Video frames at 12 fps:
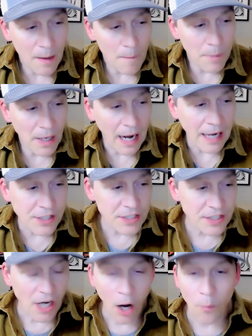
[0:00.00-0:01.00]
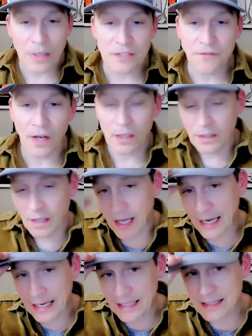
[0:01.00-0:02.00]
but I just always felt
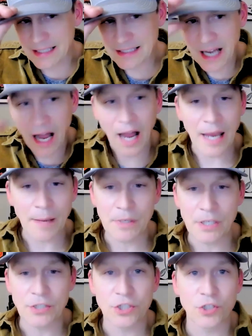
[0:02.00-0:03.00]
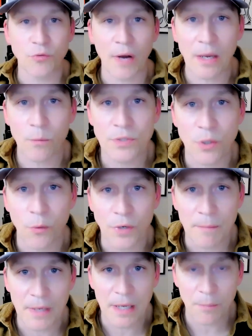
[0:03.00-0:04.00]
like the time constraint was going
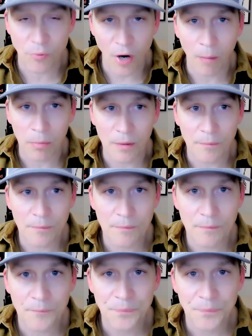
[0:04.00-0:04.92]
to be a problem,